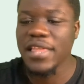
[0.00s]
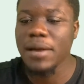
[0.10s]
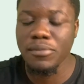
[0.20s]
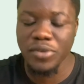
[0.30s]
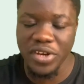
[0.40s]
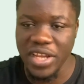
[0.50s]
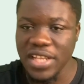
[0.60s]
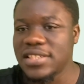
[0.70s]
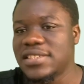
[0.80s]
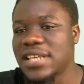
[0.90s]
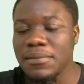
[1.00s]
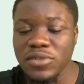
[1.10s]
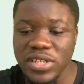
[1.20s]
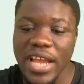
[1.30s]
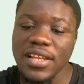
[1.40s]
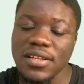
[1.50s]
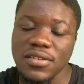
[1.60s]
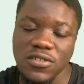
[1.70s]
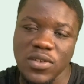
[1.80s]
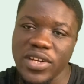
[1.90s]
I'm creating, I'm trying
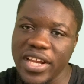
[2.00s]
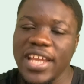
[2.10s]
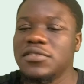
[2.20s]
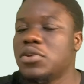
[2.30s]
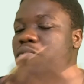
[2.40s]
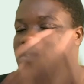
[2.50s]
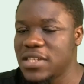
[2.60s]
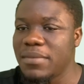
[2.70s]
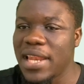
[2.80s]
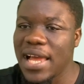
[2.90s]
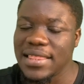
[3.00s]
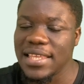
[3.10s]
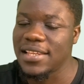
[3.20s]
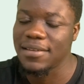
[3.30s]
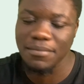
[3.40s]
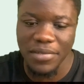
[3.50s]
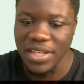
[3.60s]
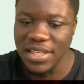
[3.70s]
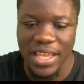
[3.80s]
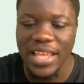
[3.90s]
to create almost similar thing, but
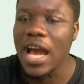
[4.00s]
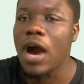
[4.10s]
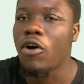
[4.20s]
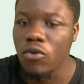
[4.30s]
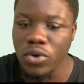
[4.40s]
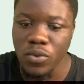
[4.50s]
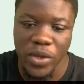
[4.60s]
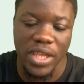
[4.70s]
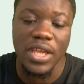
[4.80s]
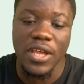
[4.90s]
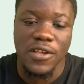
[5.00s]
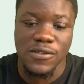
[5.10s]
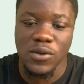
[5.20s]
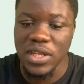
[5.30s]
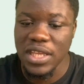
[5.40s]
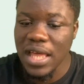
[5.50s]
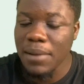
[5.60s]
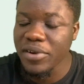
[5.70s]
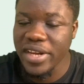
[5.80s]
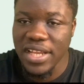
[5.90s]
in our own way. So idan
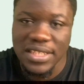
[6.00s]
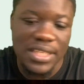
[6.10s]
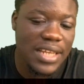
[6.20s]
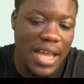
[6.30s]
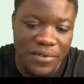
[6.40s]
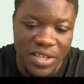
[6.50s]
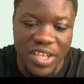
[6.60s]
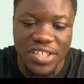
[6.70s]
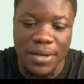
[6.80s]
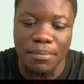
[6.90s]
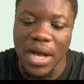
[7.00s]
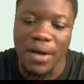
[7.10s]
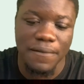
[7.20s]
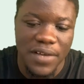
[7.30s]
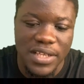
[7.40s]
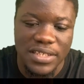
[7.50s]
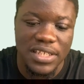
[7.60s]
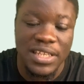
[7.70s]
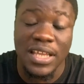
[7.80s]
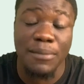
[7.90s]
I'm creating a navigation bar, first
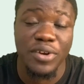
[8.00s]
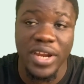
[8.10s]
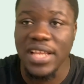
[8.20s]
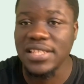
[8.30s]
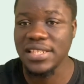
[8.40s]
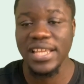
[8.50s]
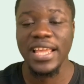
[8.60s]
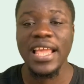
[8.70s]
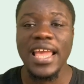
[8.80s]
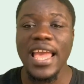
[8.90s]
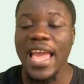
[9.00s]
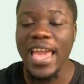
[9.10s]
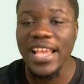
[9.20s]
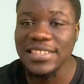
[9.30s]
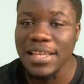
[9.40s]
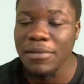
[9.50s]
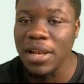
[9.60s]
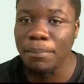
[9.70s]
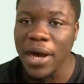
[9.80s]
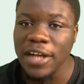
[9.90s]
shine I'm creating a
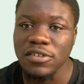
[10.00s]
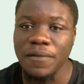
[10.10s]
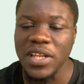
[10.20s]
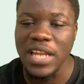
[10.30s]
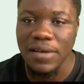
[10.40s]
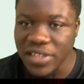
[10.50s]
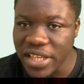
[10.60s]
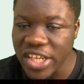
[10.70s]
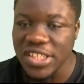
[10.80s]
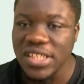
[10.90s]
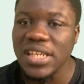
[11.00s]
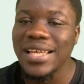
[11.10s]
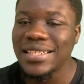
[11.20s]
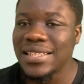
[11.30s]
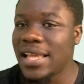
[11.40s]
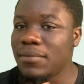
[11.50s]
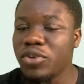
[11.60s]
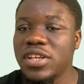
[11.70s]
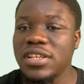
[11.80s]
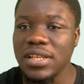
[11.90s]
HTML part of the navigation, then
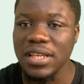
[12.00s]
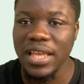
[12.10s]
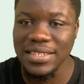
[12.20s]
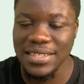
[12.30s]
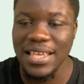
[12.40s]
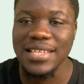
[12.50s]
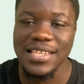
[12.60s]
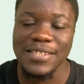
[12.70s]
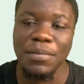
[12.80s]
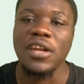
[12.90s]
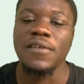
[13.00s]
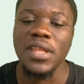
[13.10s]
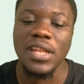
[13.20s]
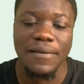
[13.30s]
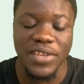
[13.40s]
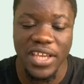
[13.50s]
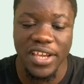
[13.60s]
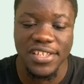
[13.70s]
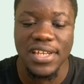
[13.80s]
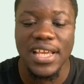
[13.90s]
we CSS part of the
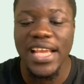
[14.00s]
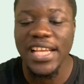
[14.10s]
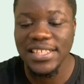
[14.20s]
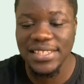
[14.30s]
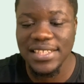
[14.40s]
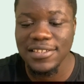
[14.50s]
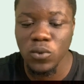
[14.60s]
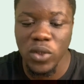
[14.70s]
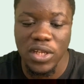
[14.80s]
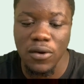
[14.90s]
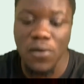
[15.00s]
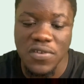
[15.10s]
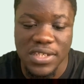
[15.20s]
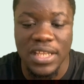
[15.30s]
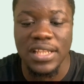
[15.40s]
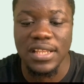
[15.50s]
navigation. Since wannan course in